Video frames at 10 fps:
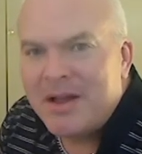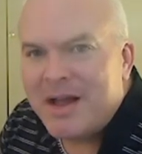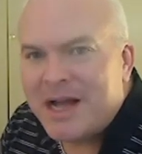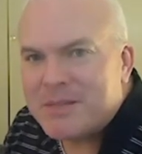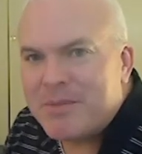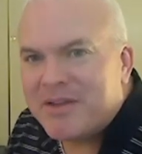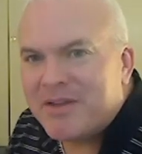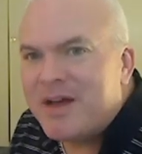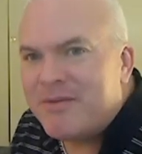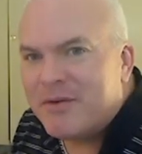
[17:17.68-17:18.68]
That's about
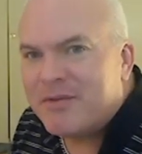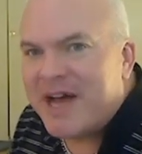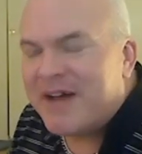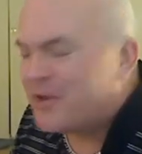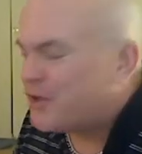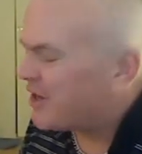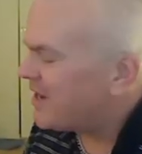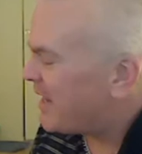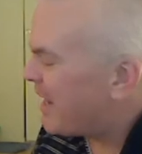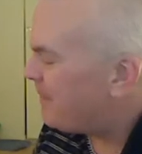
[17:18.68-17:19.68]
the level of cloud that you're
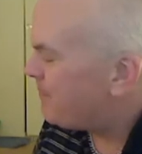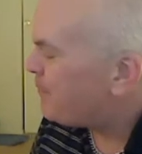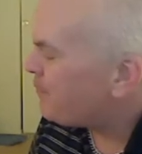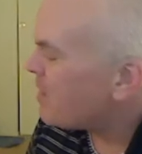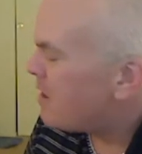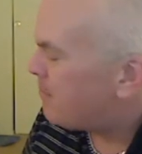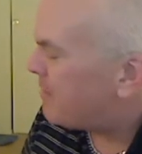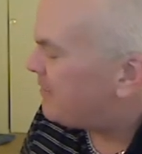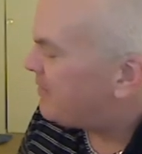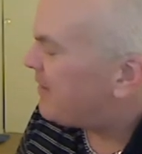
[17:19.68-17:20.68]
going to get.
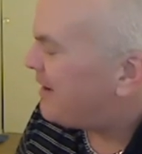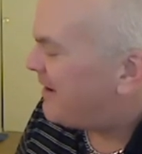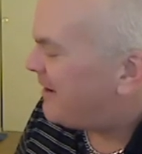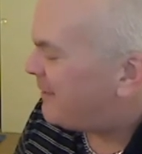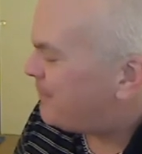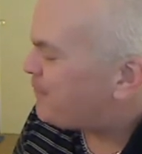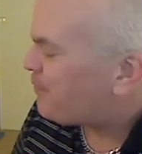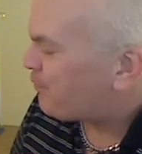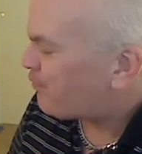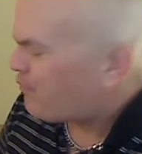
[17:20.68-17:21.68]
But
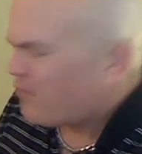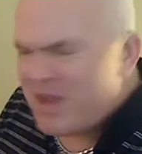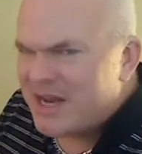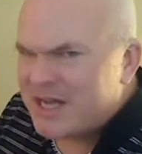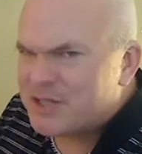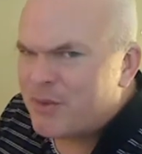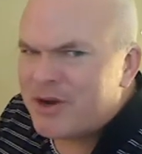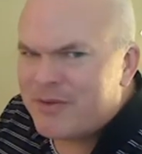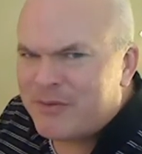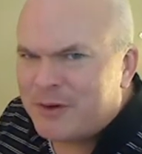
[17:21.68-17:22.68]
and it's
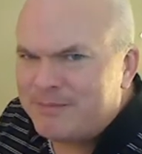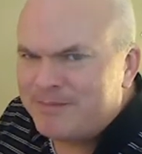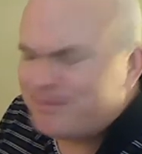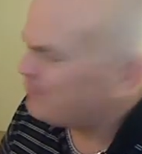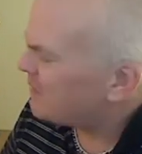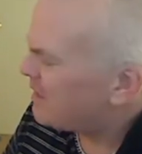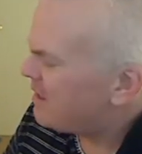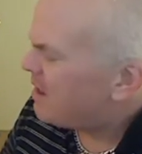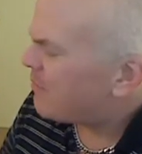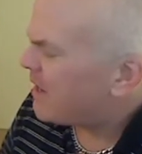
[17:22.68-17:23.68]
wonderful.
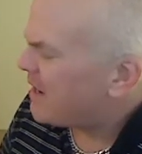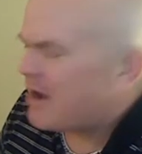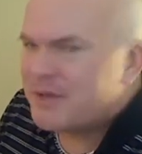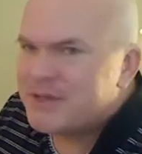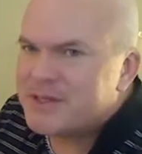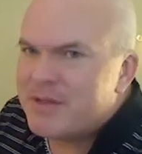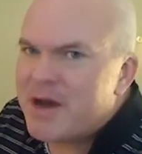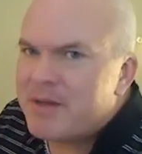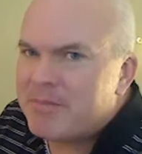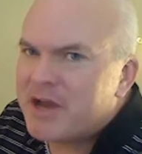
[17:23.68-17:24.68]
Right now I'm using the
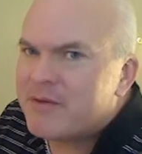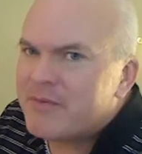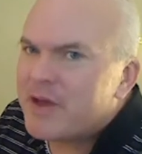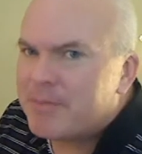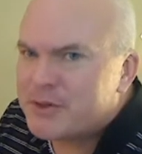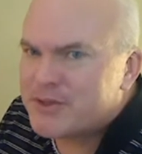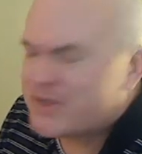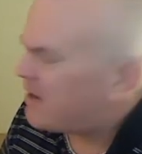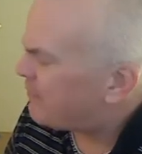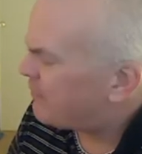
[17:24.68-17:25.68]
Mount Baker Vapor
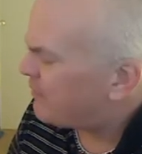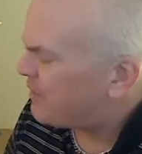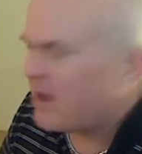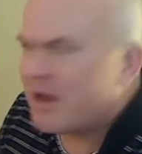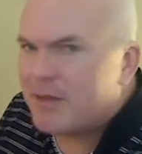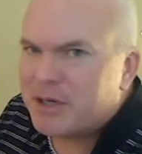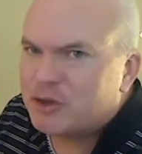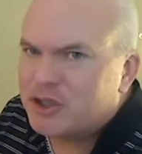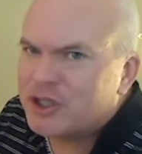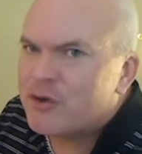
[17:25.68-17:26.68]
stuff, the
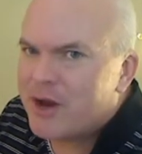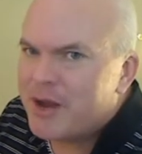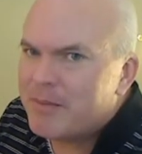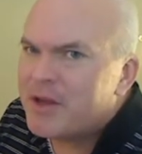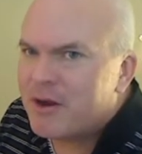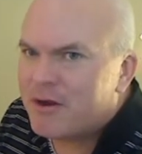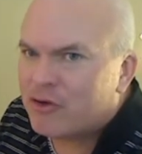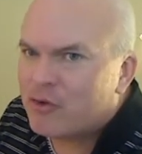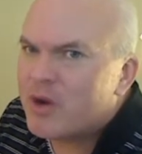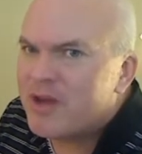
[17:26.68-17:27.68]
Belgian cream in here
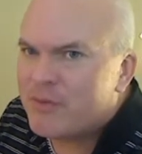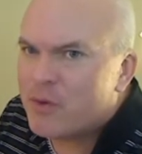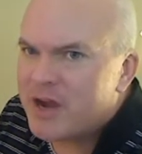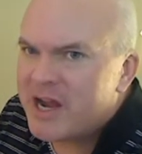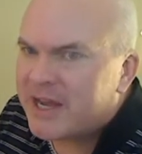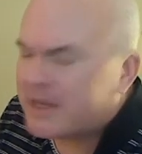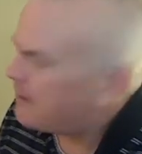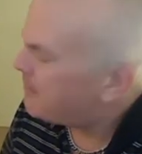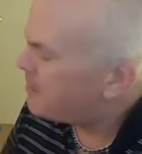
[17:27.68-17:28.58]
at 24 nic.